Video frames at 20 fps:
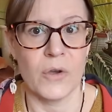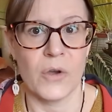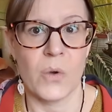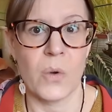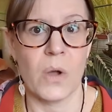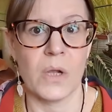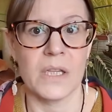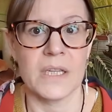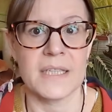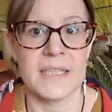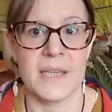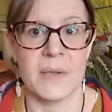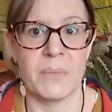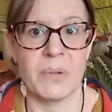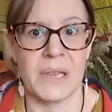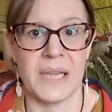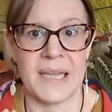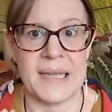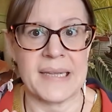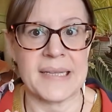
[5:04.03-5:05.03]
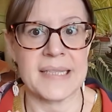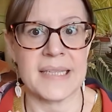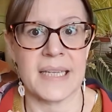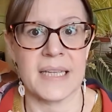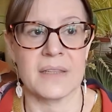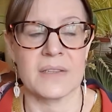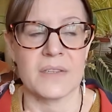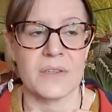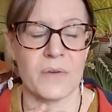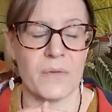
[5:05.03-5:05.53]
quality
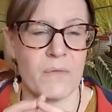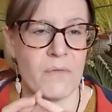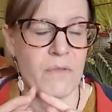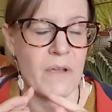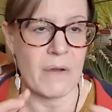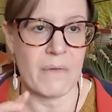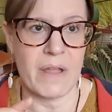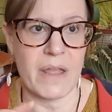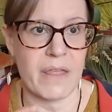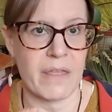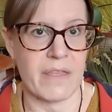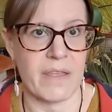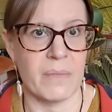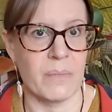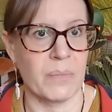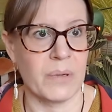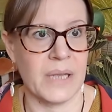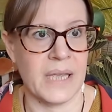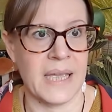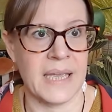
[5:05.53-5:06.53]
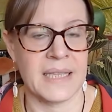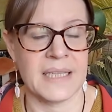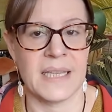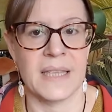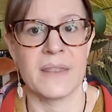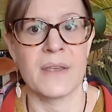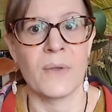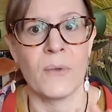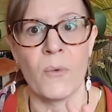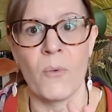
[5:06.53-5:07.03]
plating, so very thin plating
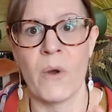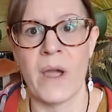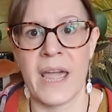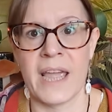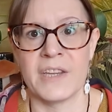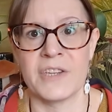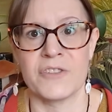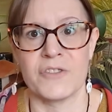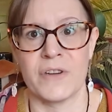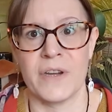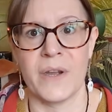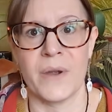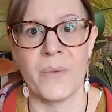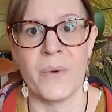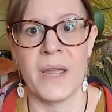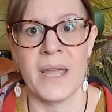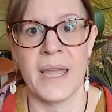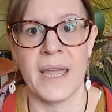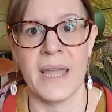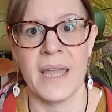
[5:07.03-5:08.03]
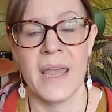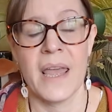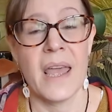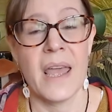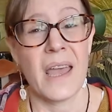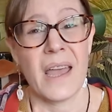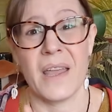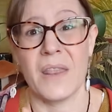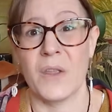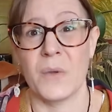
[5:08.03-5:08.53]
that will wear straight away,
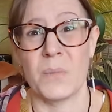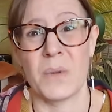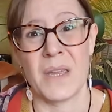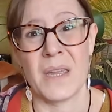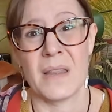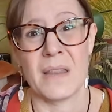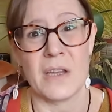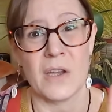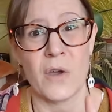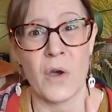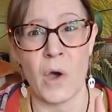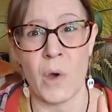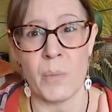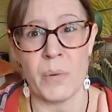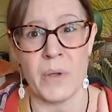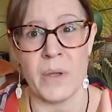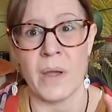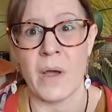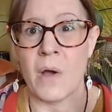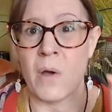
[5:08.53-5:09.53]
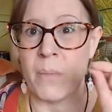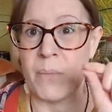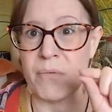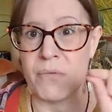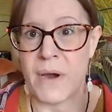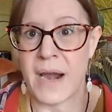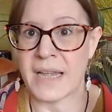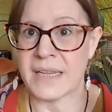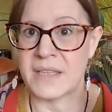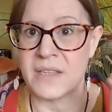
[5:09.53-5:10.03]
and there'll be either copper or
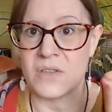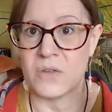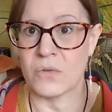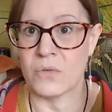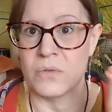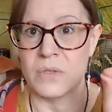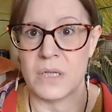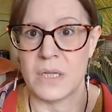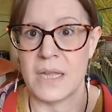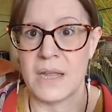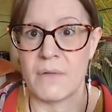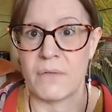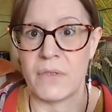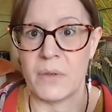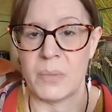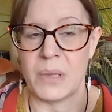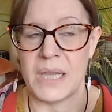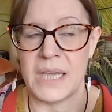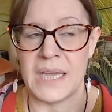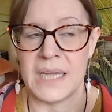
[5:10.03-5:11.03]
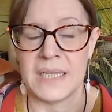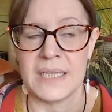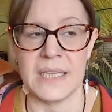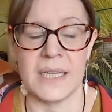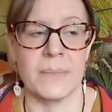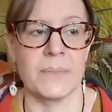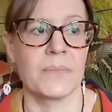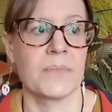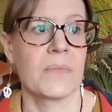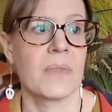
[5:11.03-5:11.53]
brass underneath the
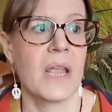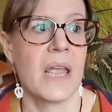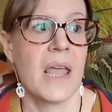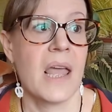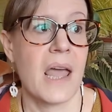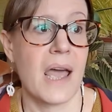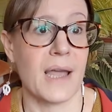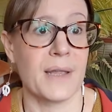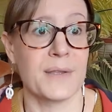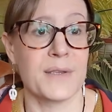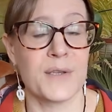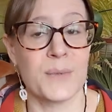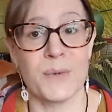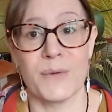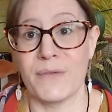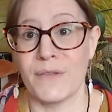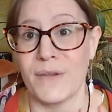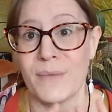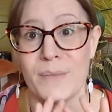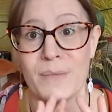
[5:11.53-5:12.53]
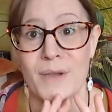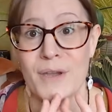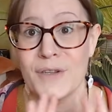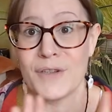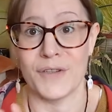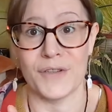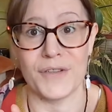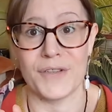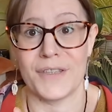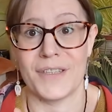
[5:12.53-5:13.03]
plating, and some of them are
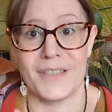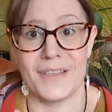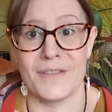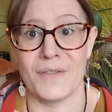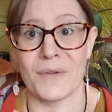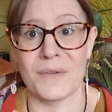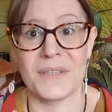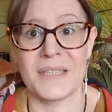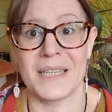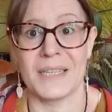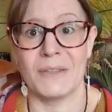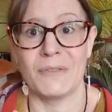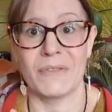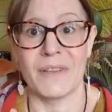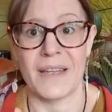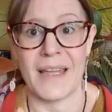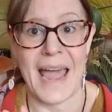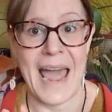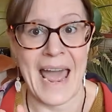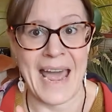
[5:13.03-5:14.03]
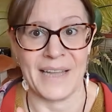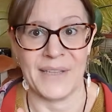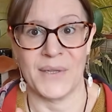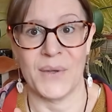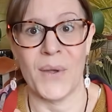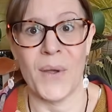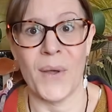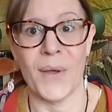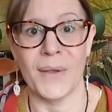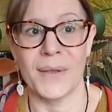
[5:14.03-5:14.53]
just not silver at
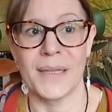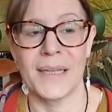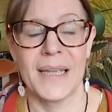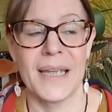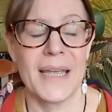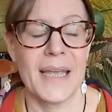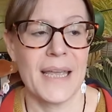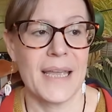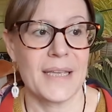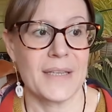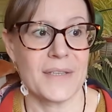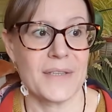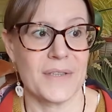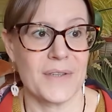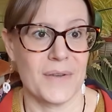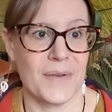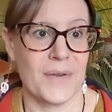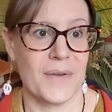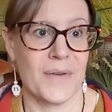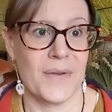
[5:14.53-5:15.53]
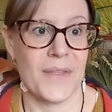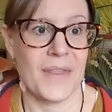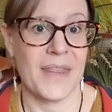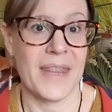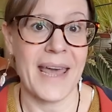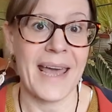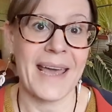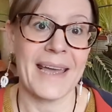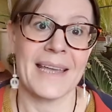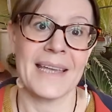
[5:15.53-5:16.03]
all. So
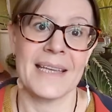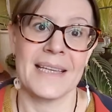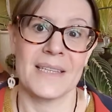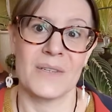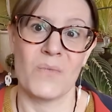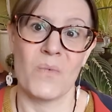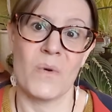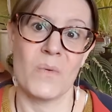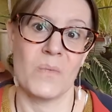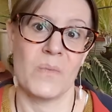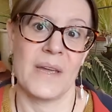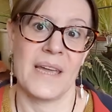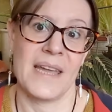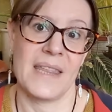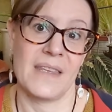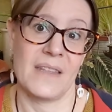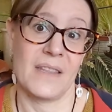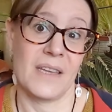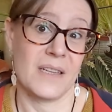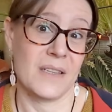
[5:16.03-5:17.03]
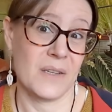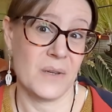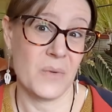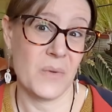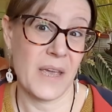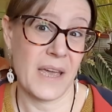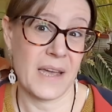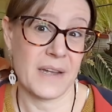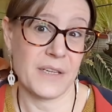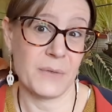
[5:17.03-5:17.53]
that is one way that they do
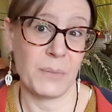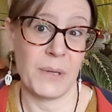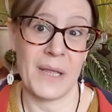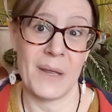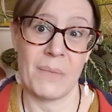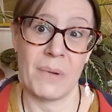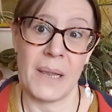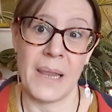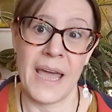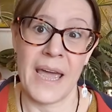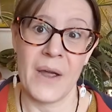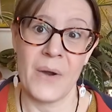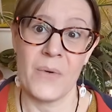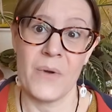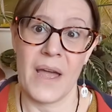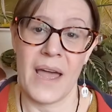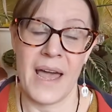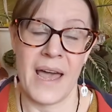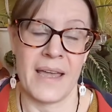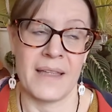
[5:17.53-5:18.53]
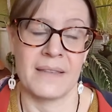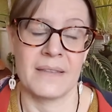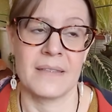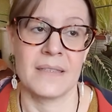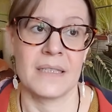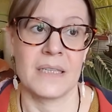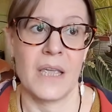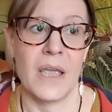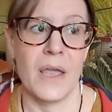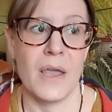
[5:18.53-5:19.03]
catch people out,
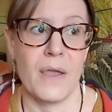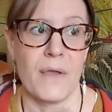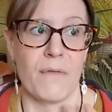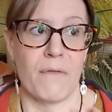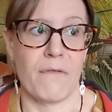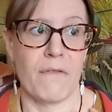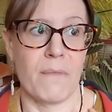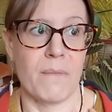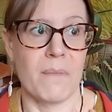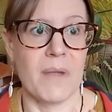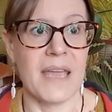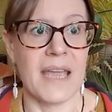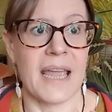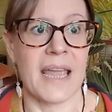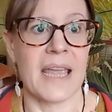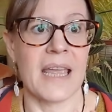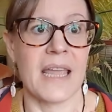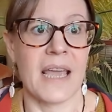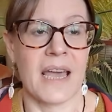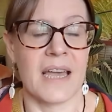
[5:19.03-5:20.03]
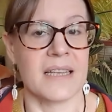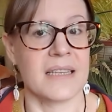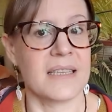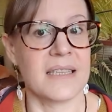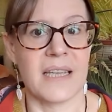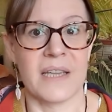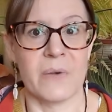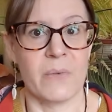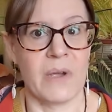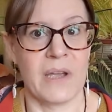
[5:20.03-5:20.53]
and for me, I
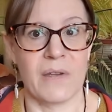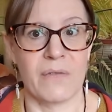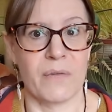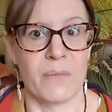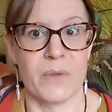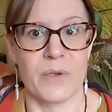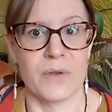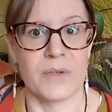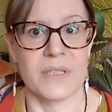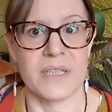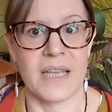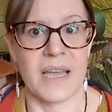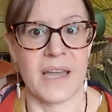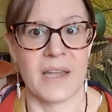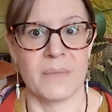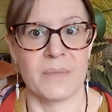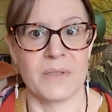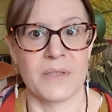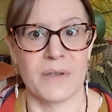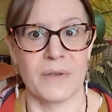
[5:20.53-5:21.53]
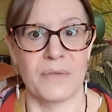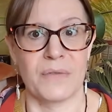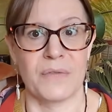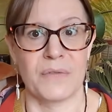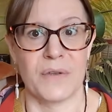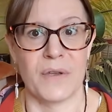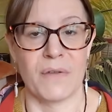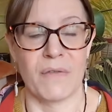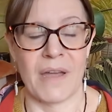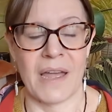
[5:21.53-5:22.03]
stay away from those types of
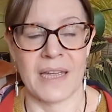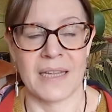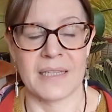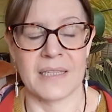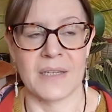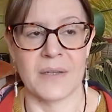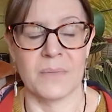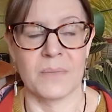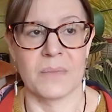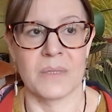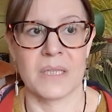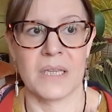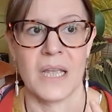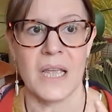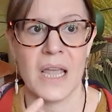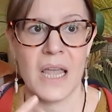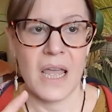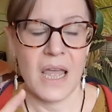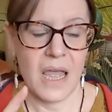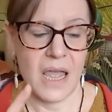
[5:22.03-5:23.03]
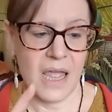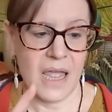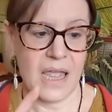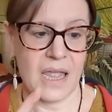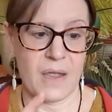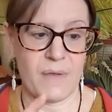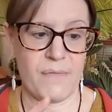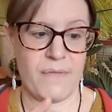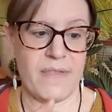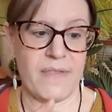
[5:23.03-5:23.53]
items.
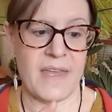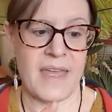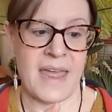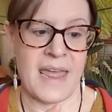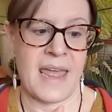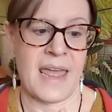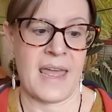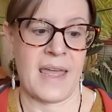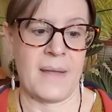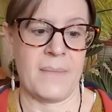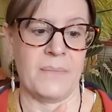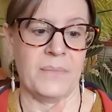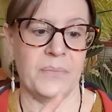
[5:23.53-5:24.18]
If they're